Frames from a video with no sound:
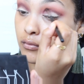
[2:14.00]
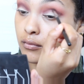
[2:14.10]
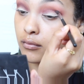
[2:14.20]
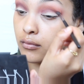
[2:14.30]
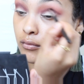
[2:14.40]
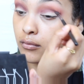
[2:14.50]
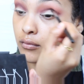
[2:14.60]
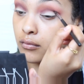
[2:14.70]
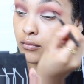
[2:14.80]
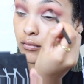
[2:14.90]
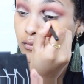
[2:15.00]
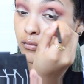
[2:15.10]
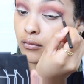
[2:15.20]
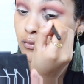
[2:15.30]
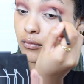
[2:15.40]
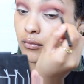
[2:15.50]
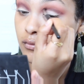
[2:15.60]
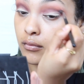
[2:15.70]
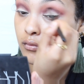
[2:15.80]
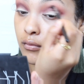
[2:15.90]

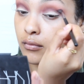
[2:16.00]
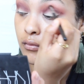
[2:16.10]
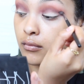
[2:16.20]
(no one is talking)